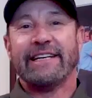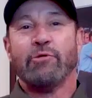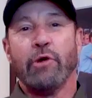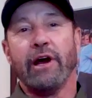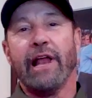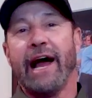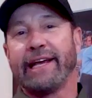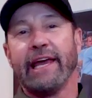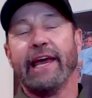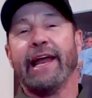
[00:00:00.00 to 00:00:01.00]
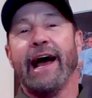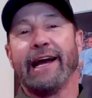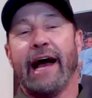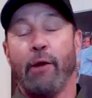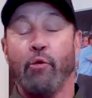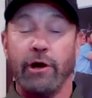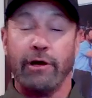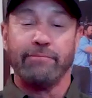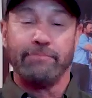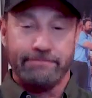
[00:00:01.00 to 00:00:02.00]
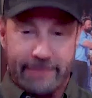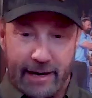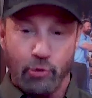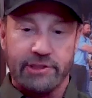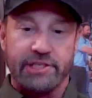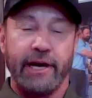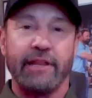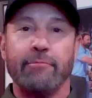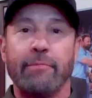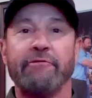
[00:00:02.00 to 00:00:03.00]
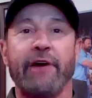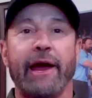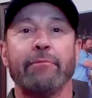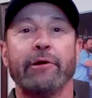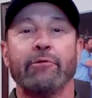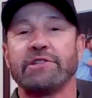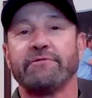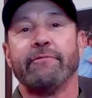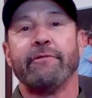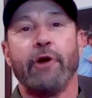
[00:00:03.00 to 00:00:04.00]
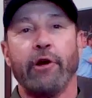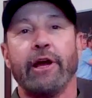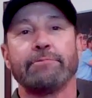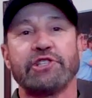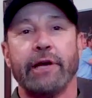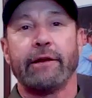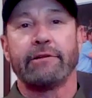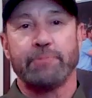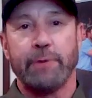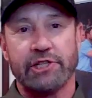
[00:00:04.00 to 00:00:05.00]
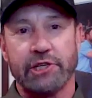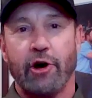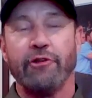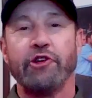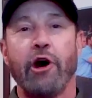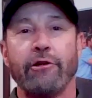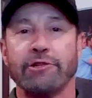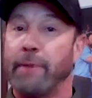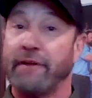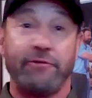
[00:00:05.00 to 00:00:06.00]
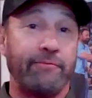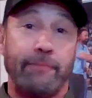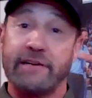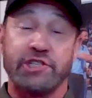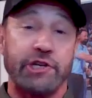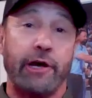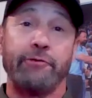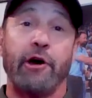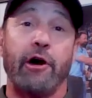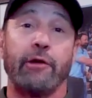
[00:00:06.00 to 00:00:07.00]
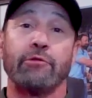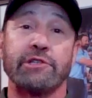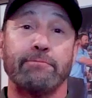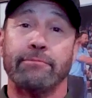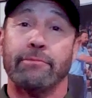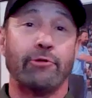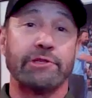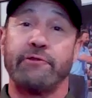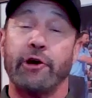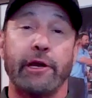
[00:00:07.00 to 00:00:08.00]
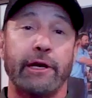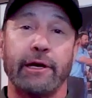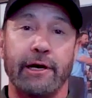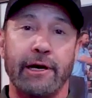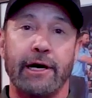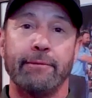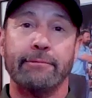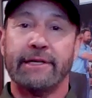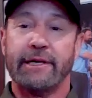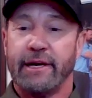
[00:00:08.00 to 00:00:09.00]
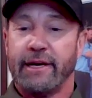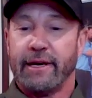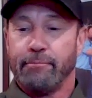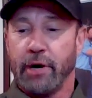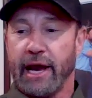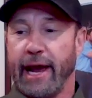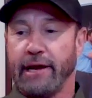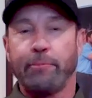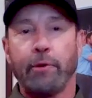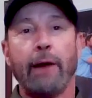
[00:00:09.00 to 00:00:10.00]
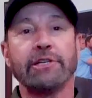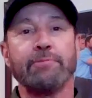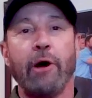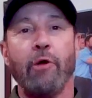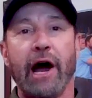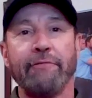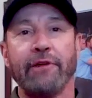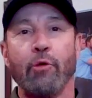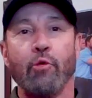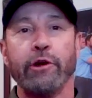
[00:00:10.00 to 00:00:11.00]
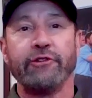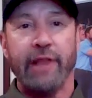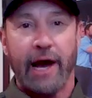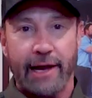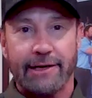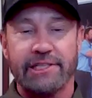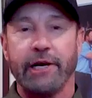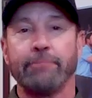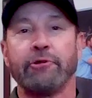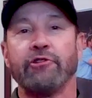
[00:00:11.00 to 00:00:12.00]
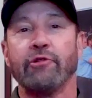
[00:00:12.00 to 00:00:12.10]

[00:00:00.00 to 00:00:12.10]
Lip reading: Well, I will tell you that my family was very upset, especially all the daughters. My son thought it was funny. But I had to promise my wife that I would not attempt to do